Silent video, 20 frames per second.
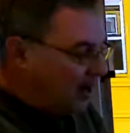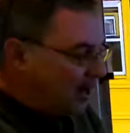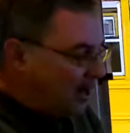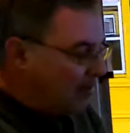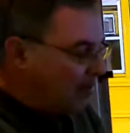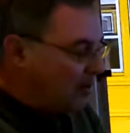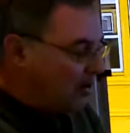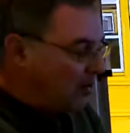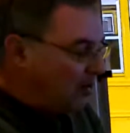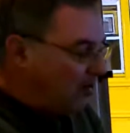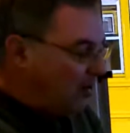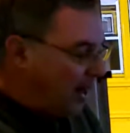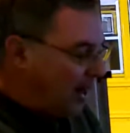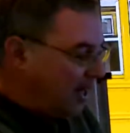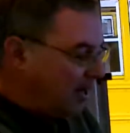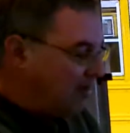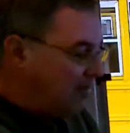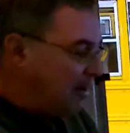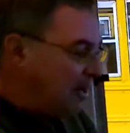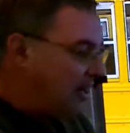I'm going to wait
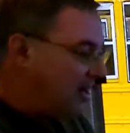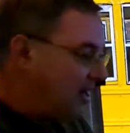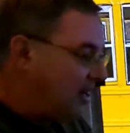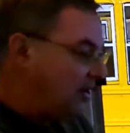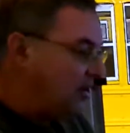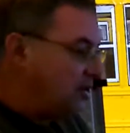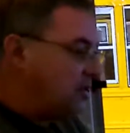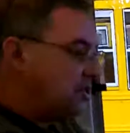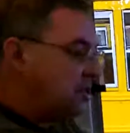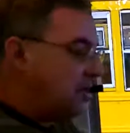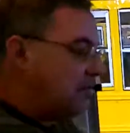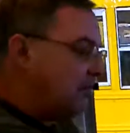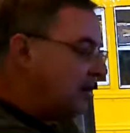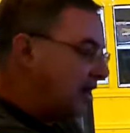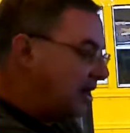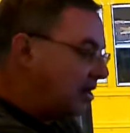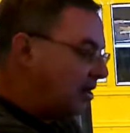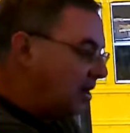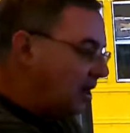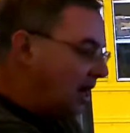a minute using my
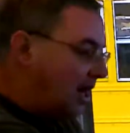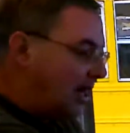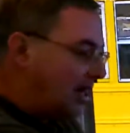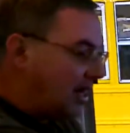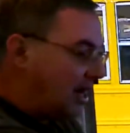clock